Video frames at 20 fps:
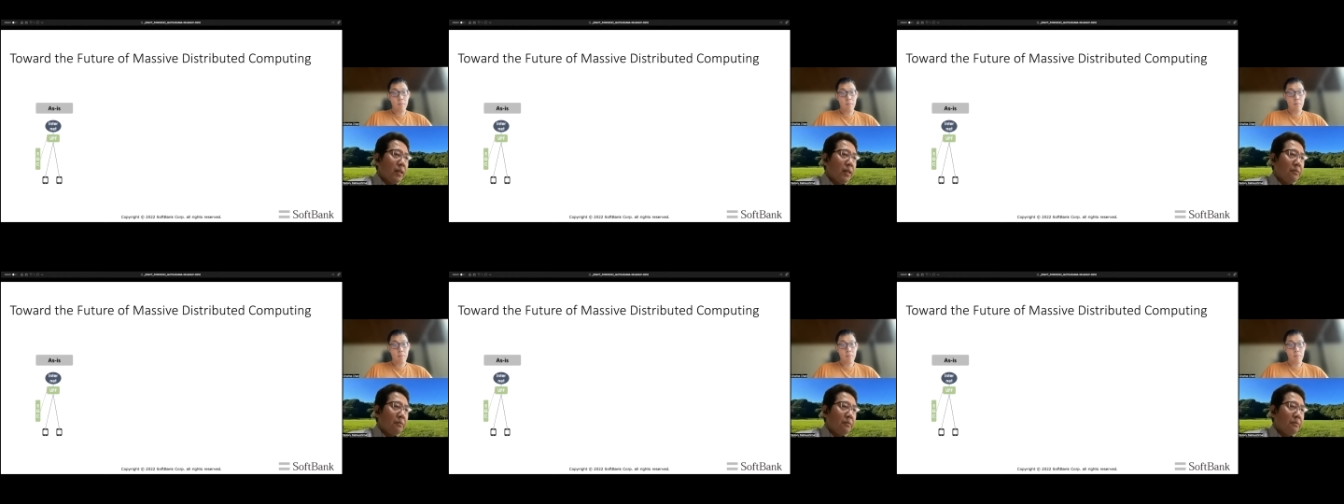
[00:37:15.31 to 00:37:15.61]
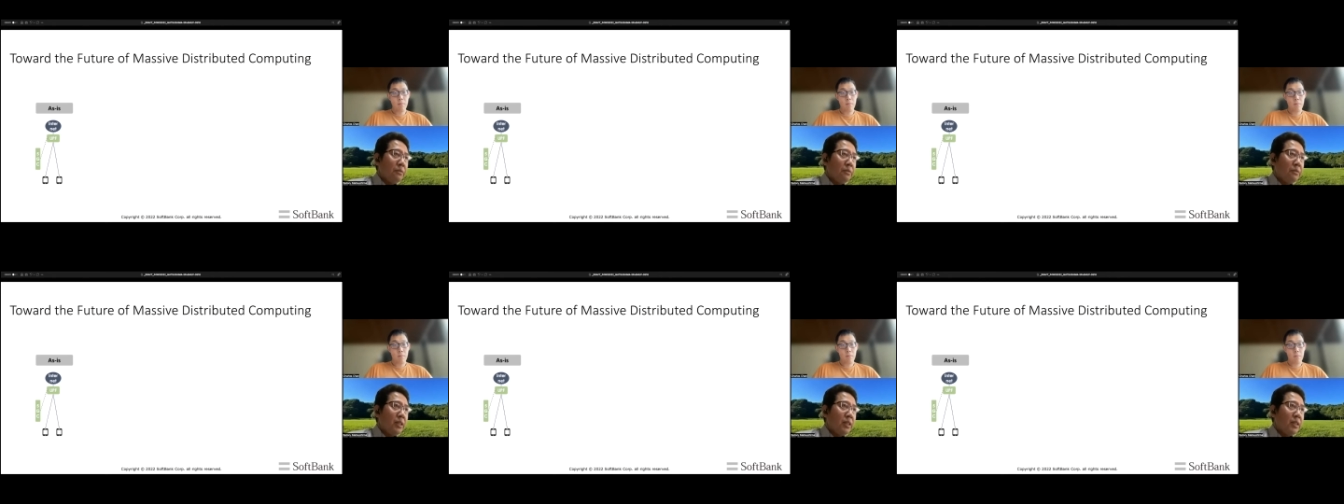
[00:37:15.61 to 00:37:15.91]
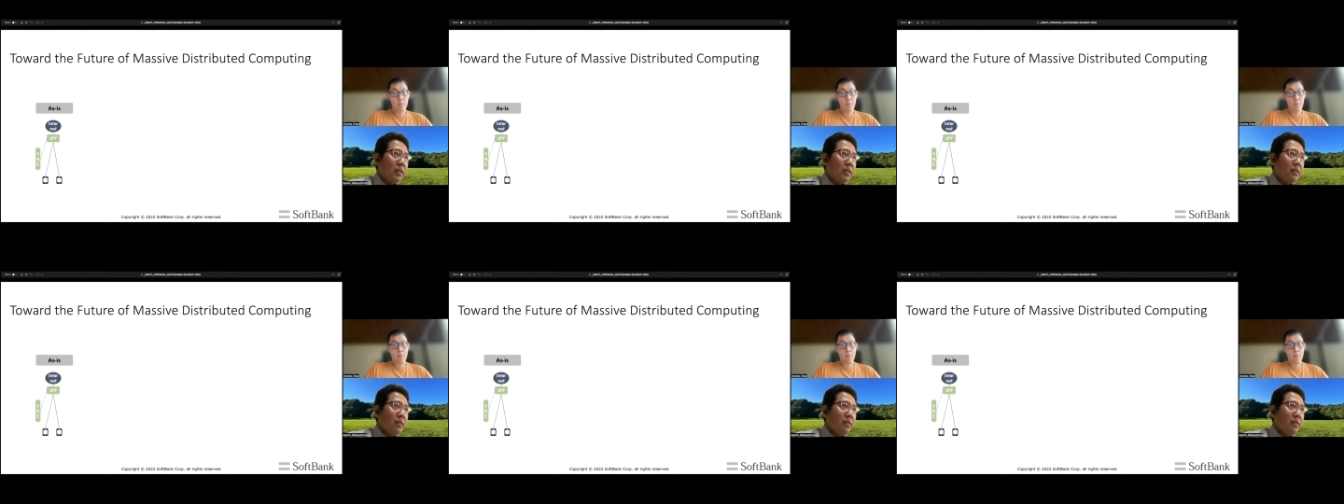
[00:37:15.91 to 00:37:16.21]

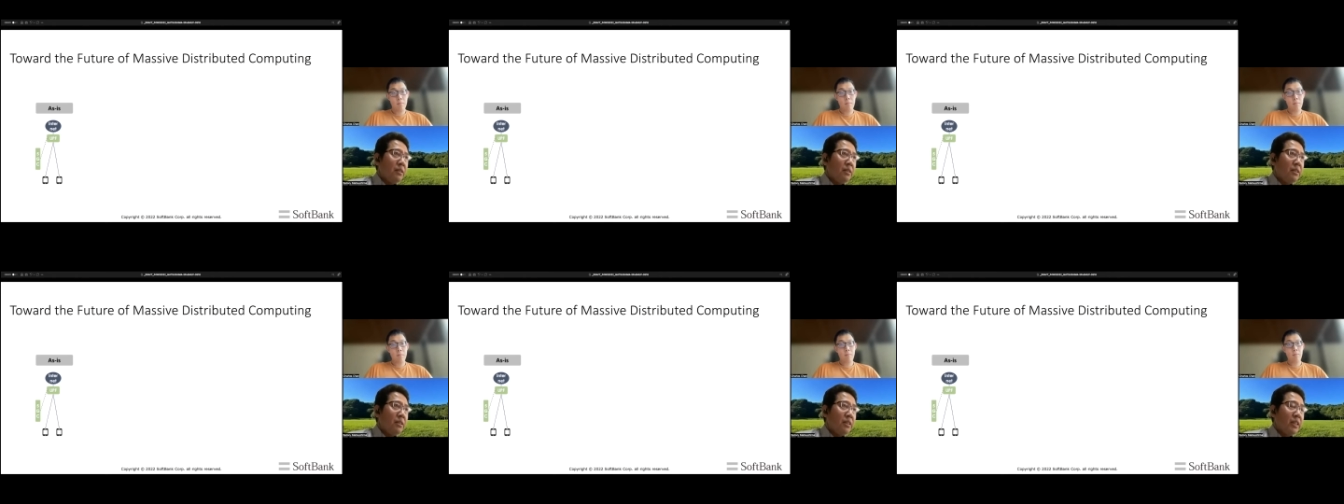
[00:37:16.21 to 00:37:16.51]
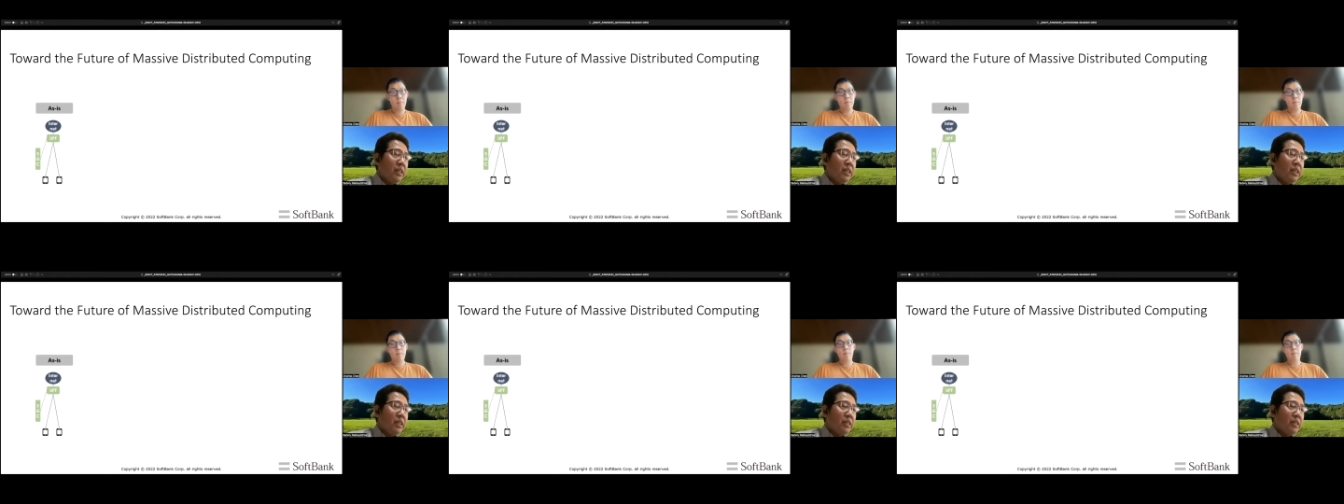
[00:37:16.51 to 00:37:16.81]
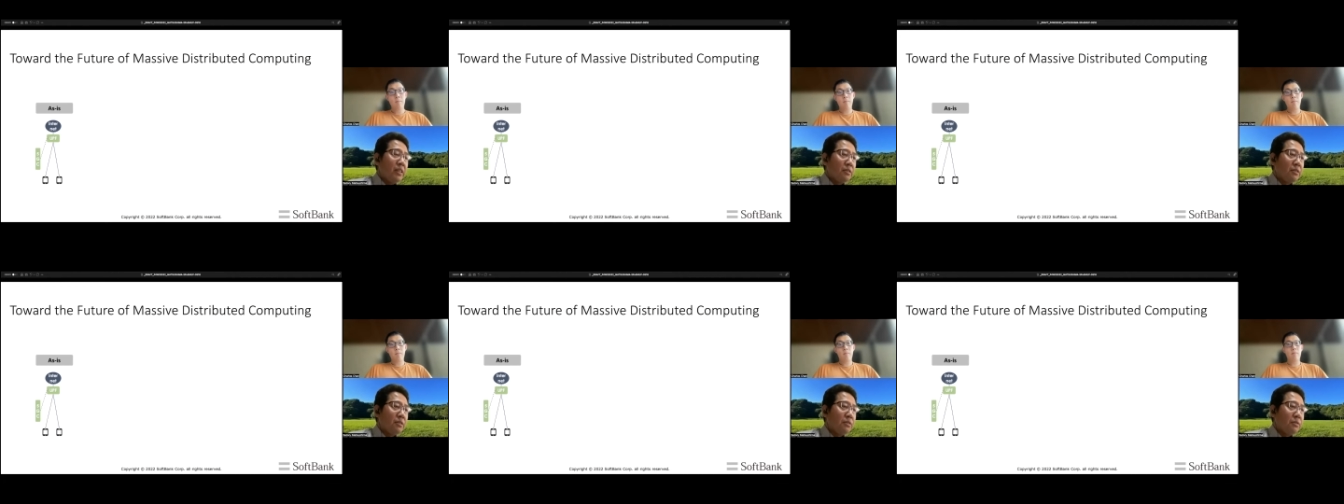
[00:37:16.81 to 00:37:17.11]
we really eager
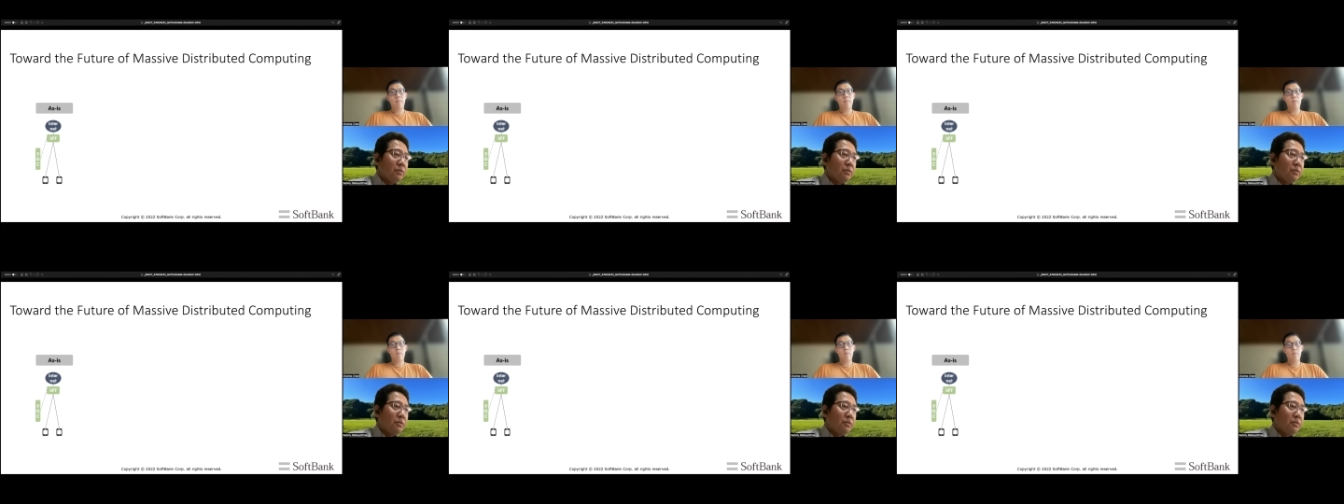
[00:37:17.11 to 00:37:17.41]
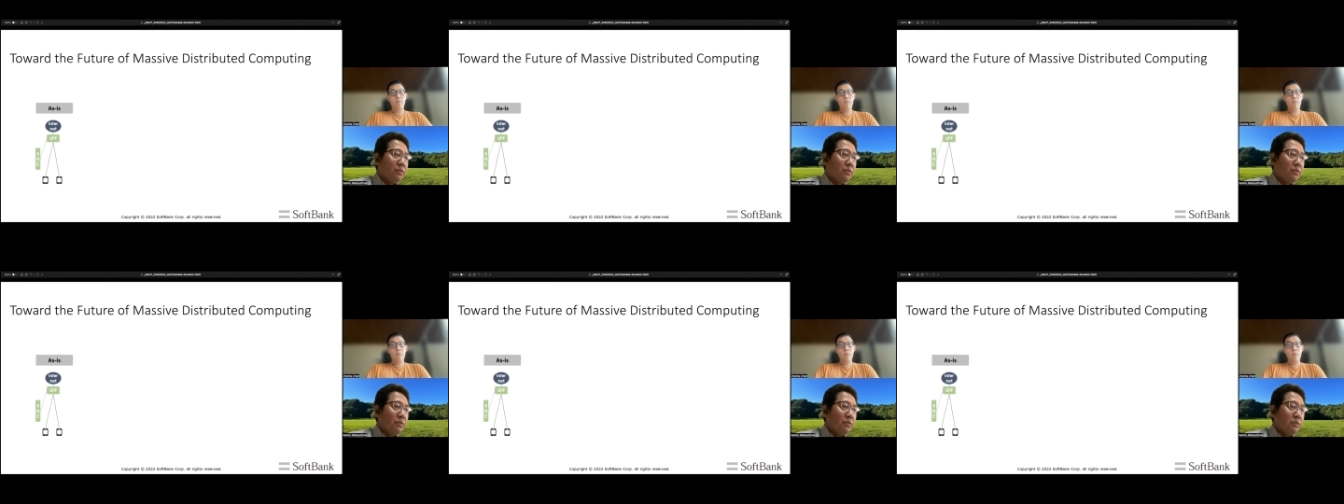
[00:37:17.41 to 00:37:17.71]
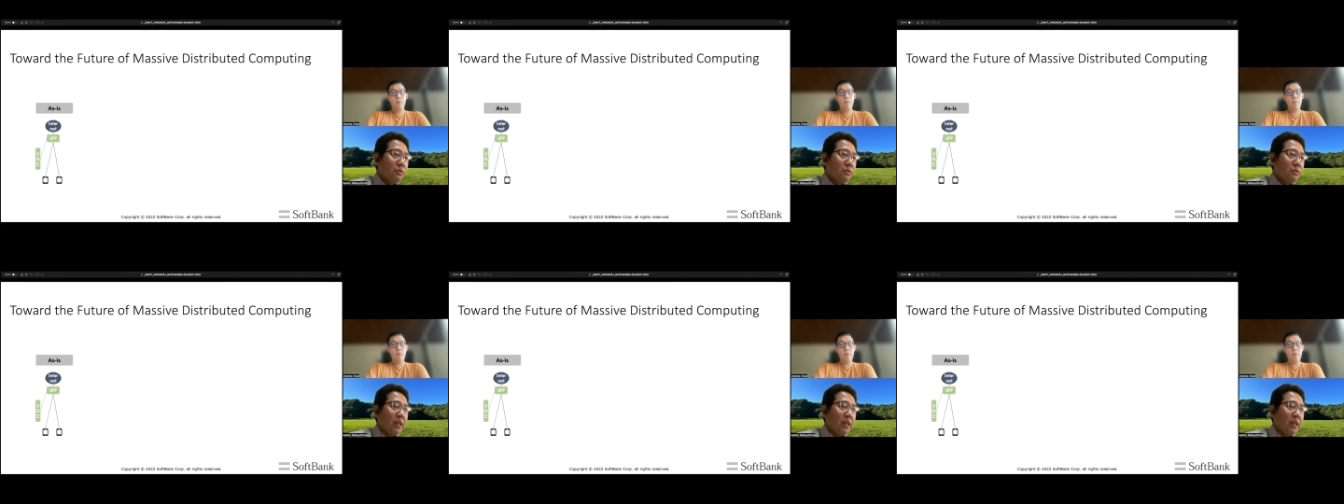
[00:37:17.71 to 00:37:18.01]
to do
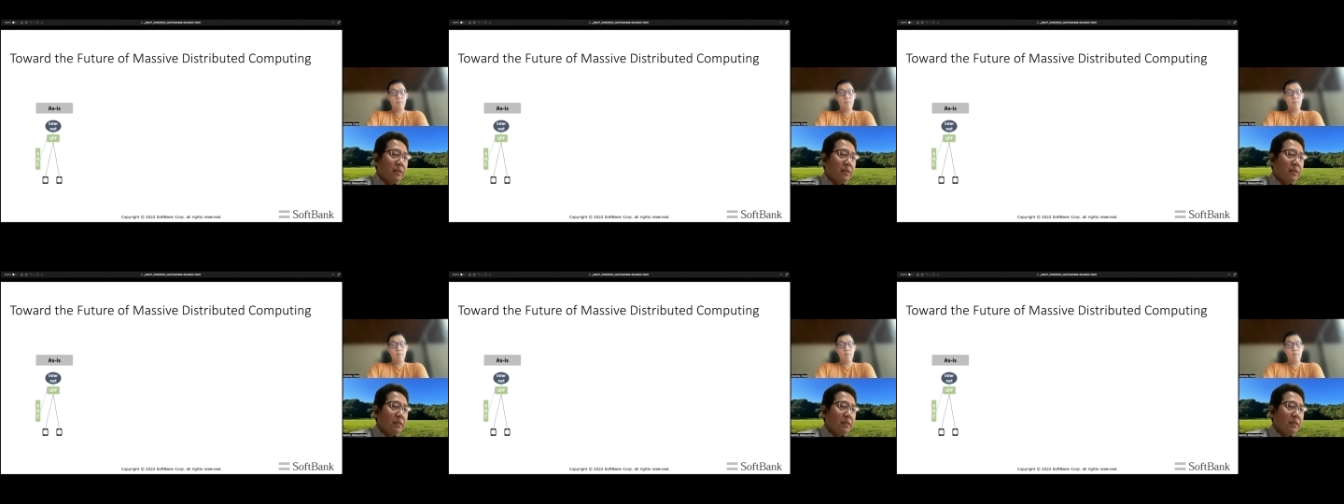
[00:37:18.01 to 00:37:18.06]
that